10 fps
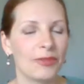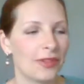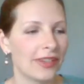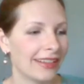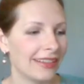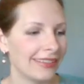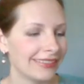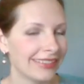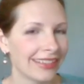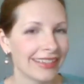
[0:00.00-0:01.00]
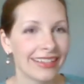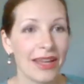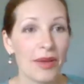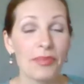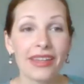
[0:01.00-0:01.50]
well,
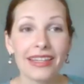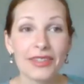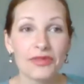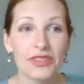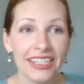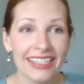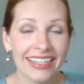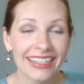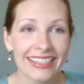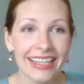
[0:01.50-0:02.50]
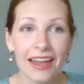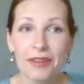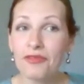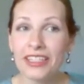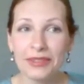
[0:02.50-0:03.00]
because of GTeX,
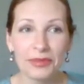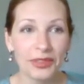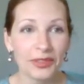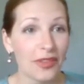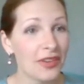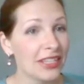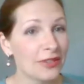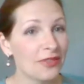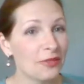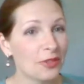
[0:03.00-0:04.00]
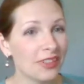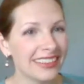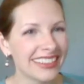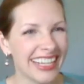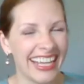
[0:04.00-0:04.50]
I'm visible to the rest of the world.